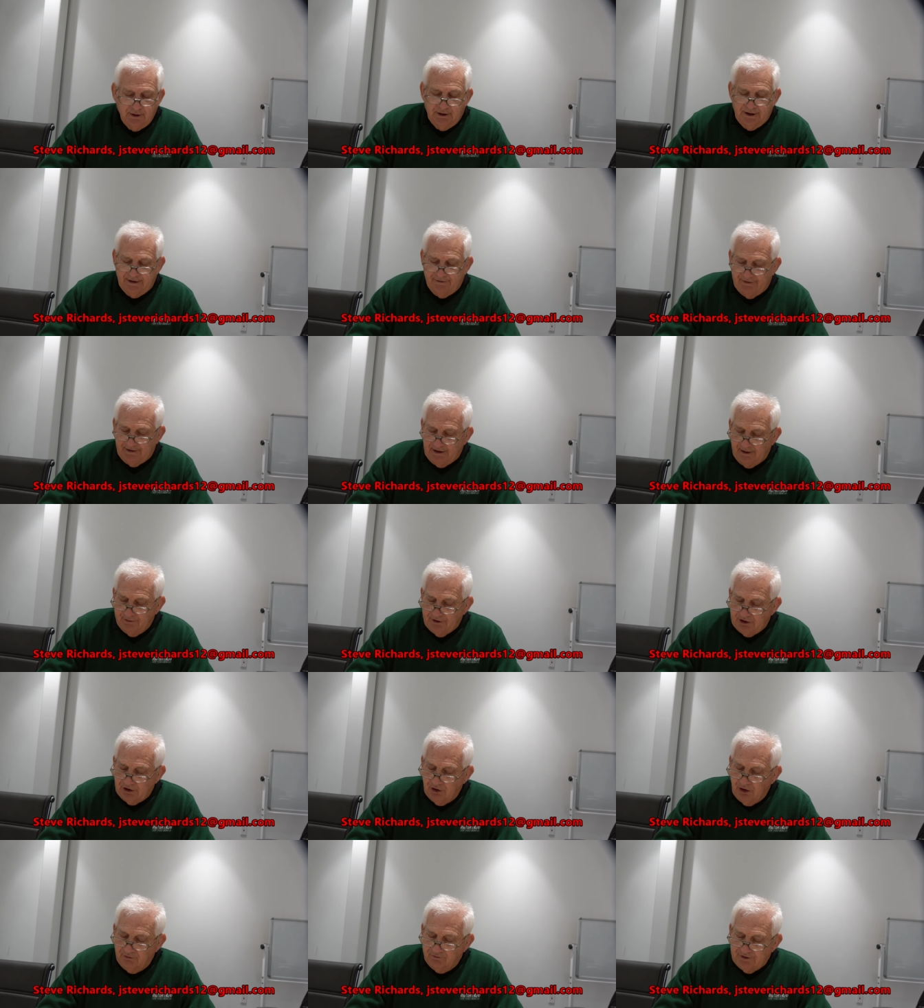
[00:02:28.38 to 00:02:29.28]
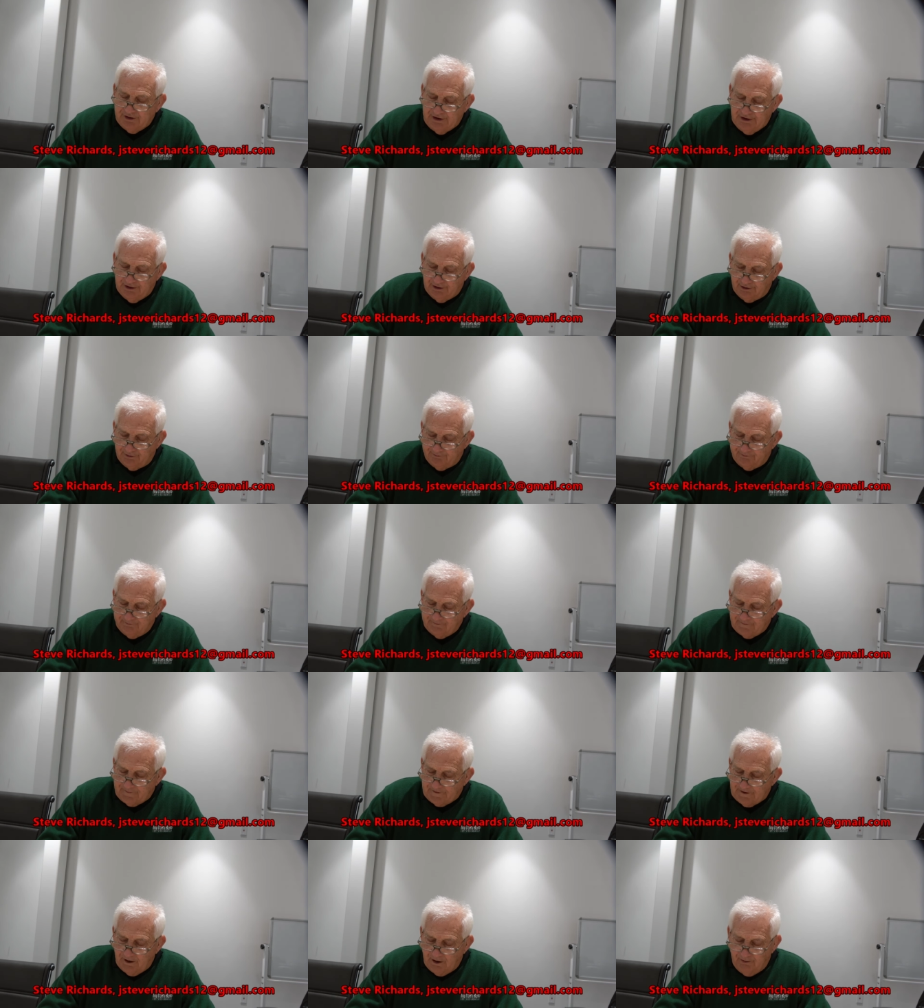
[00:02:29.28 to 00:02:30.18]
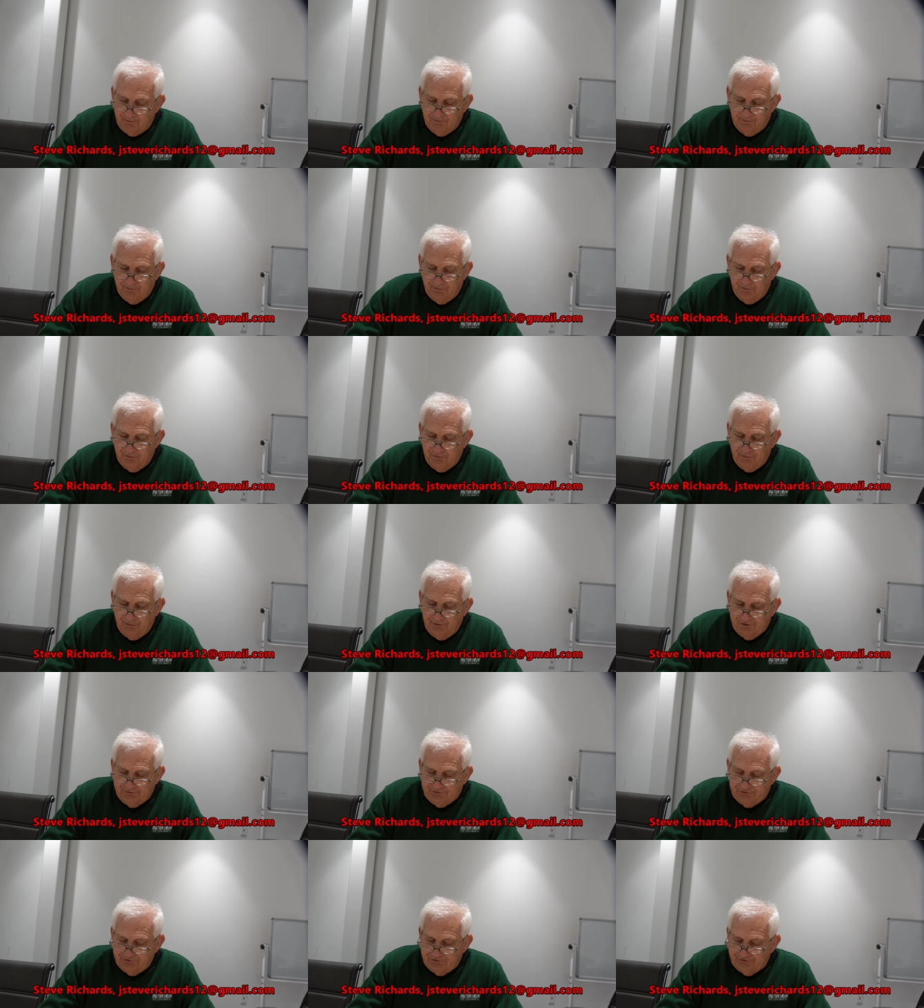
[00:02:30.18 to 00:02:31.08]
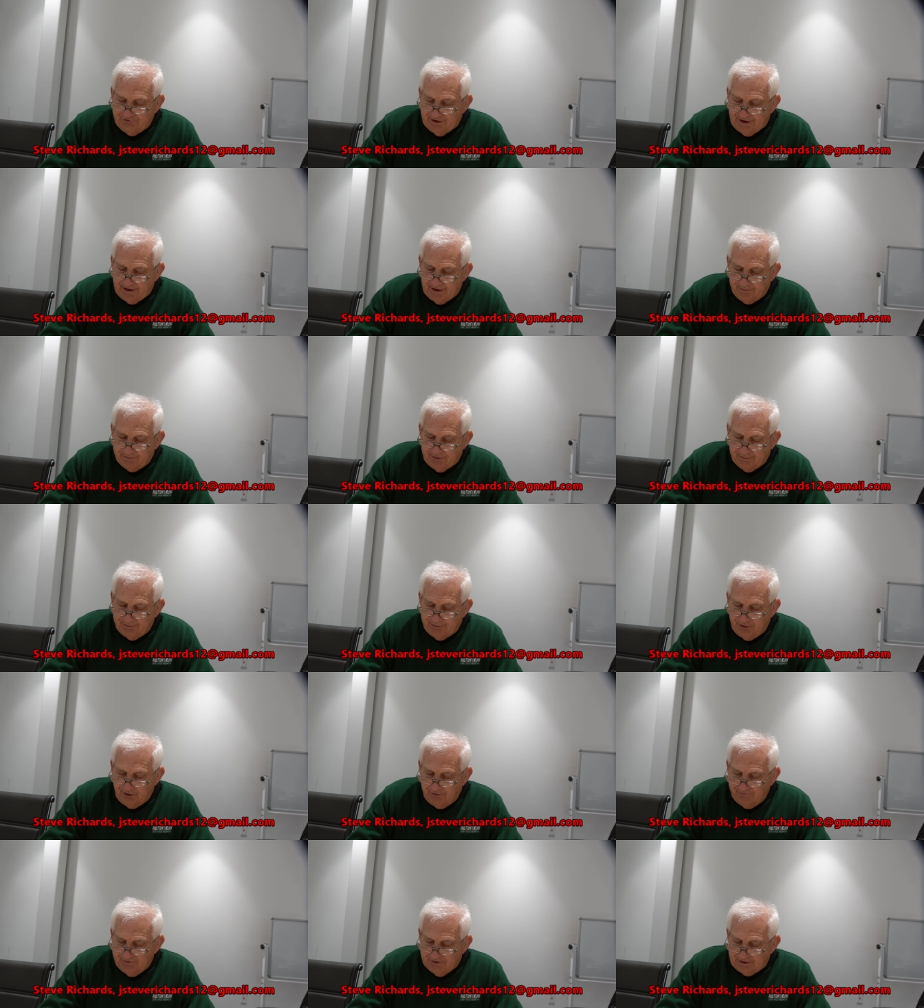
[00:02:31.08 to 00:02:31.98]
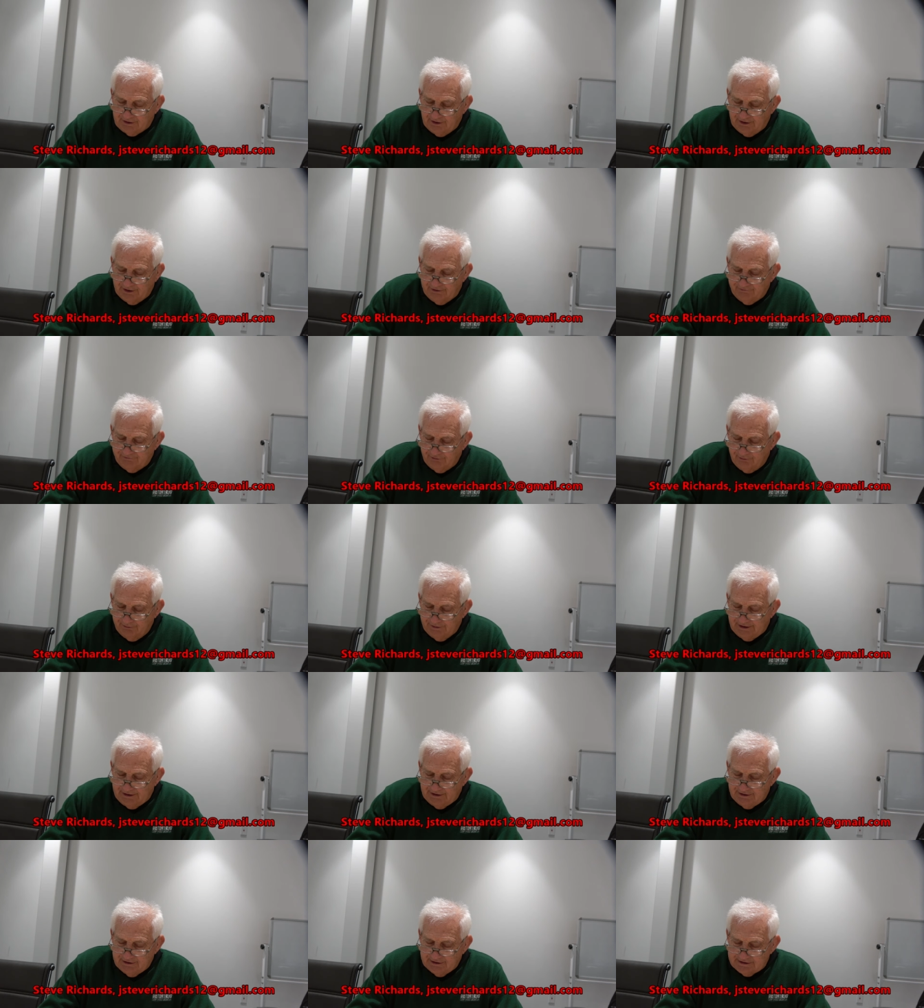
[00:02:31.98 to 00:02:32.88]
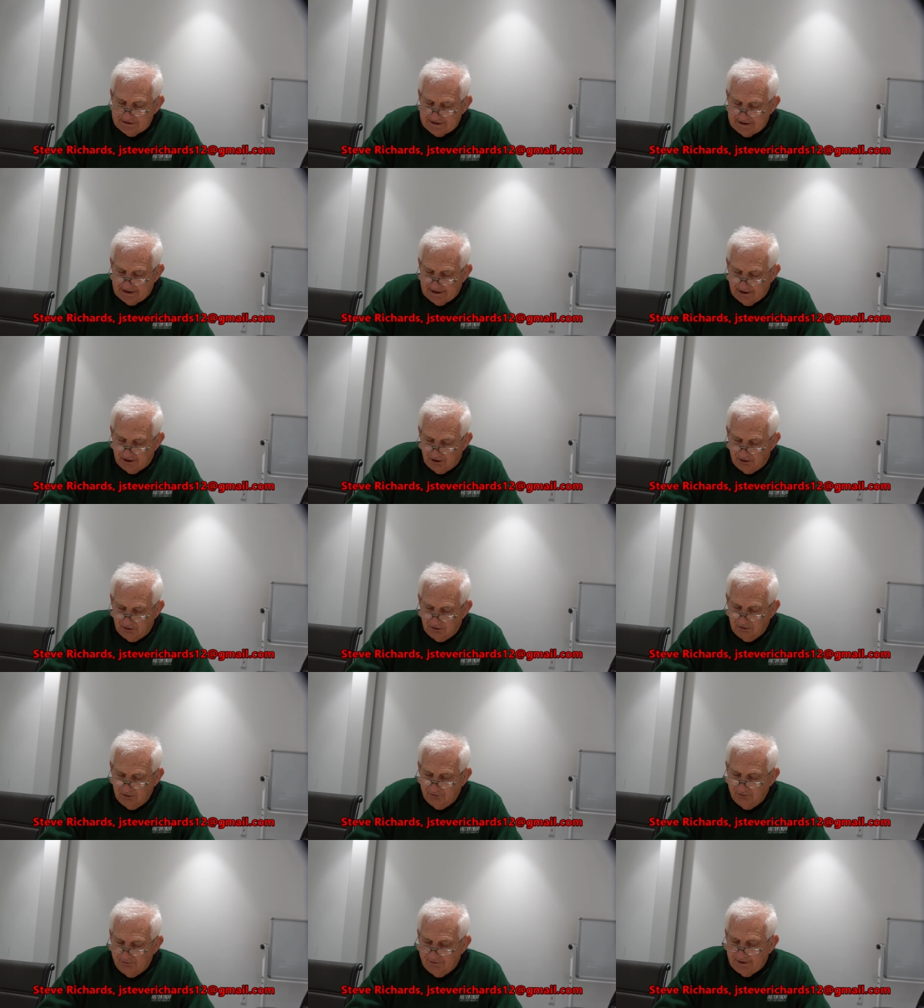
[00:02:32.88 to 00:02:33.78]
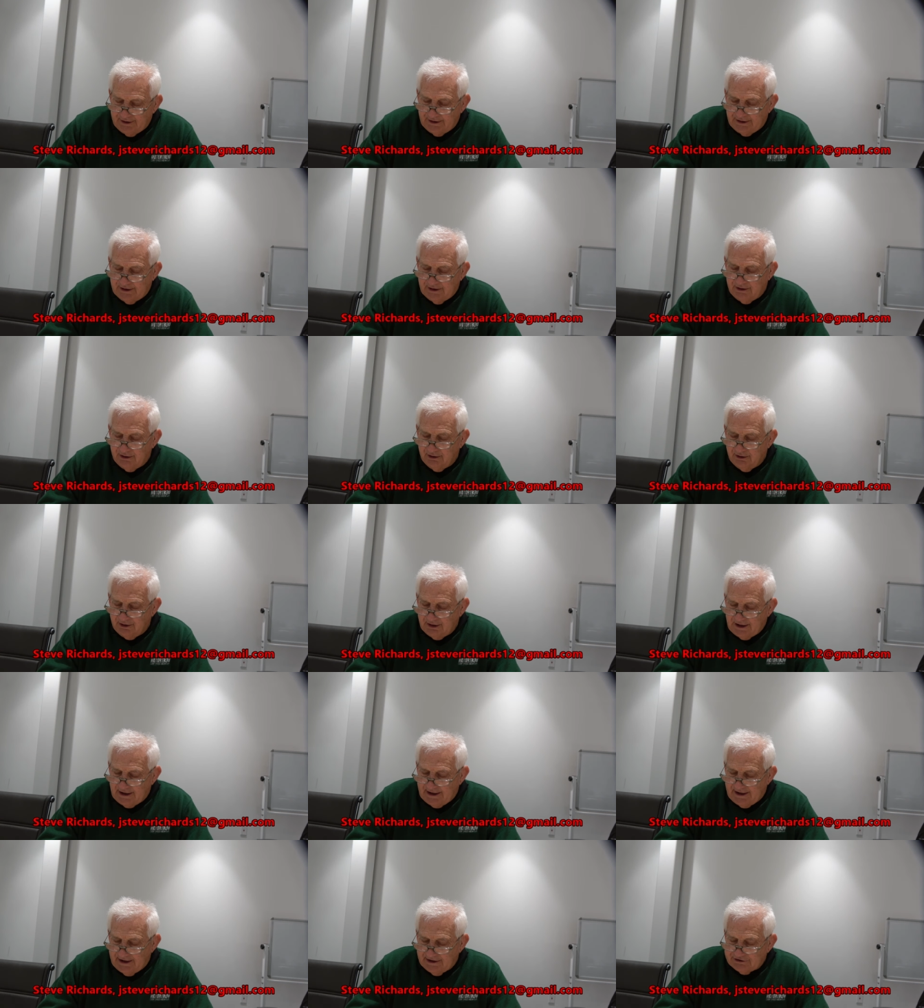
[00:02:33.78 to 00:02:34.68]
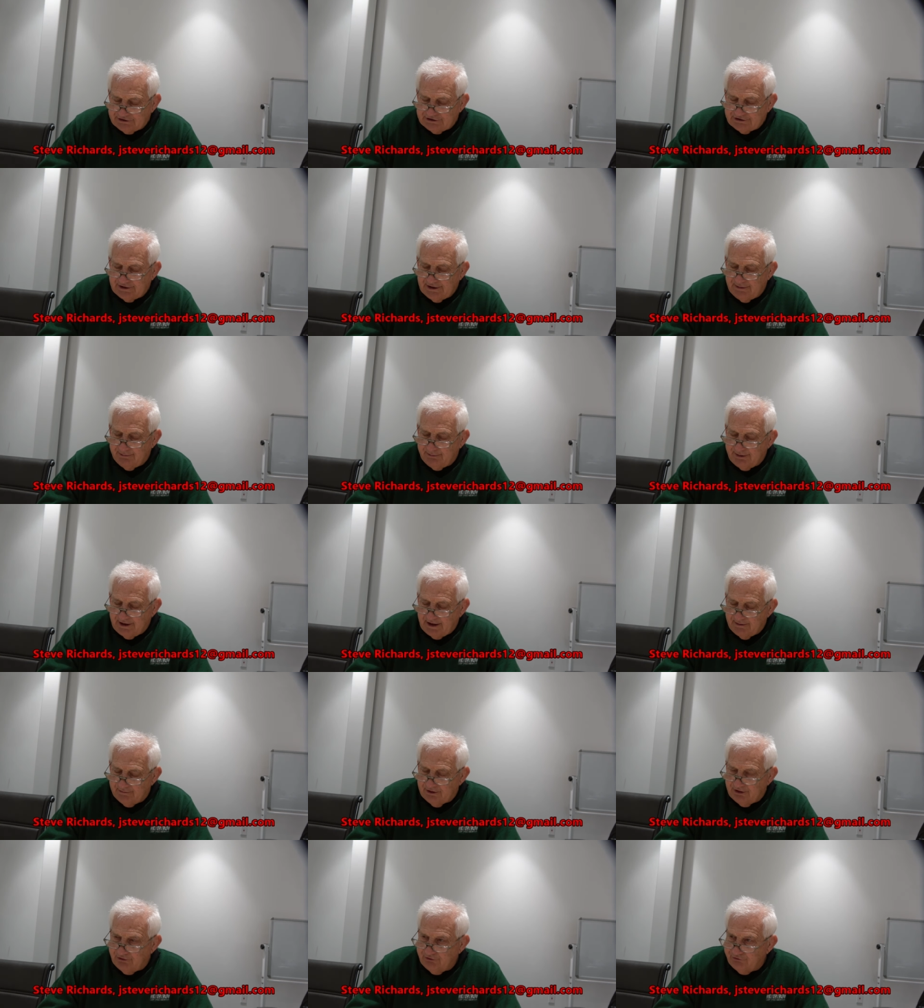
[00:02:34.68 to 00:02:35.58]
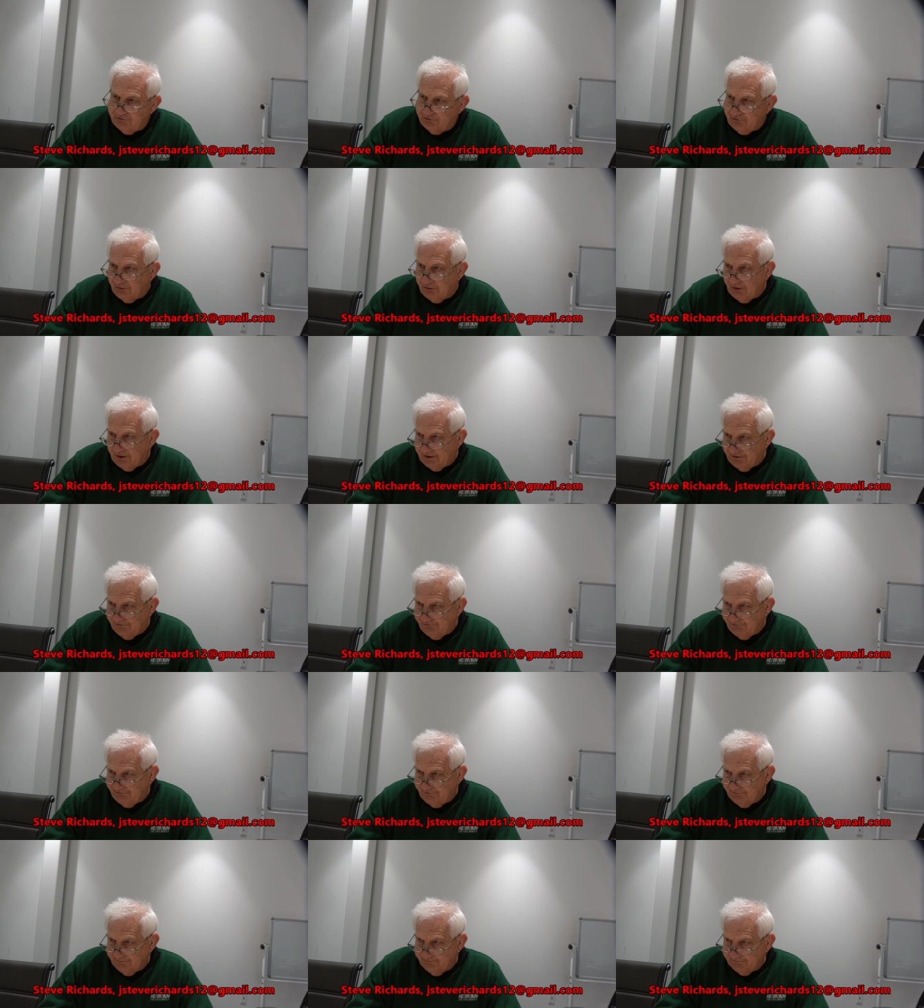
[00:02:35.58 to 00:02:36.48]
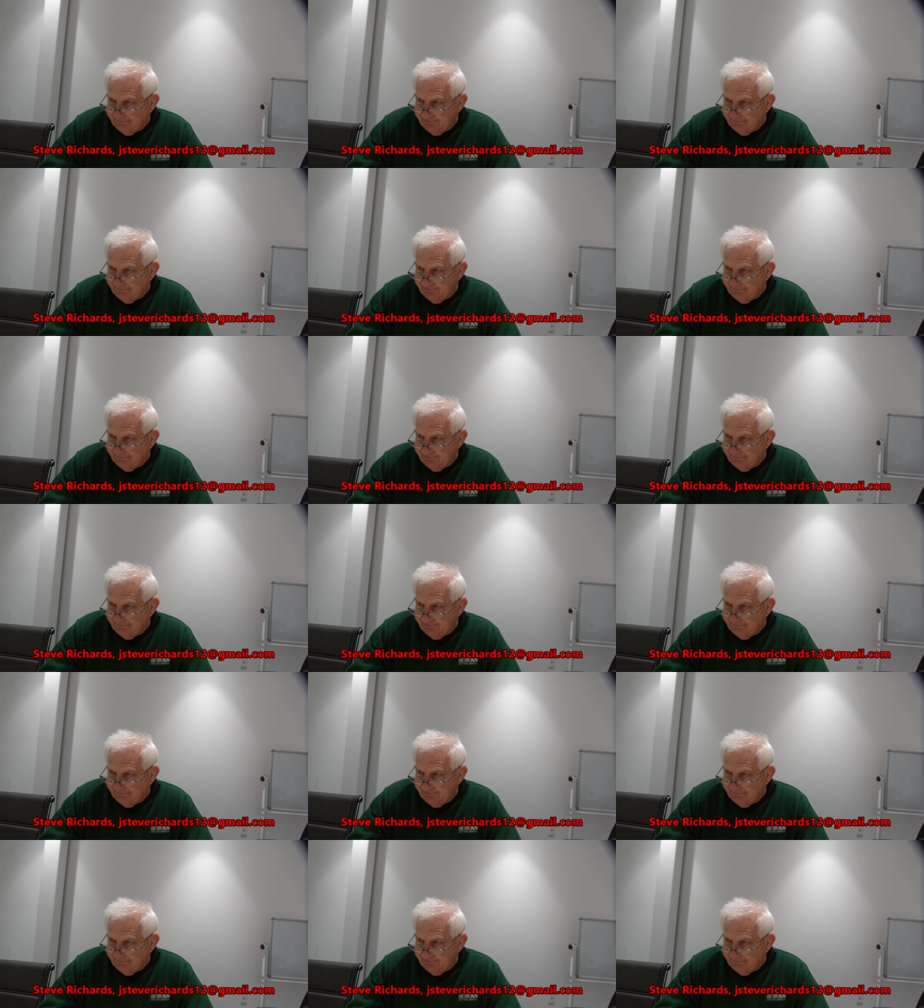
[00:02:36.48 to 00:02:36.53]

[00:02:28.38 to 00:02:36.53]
And then I'm going to go over here. Um, this is set up perfectly for me to tell the cash and payment stories,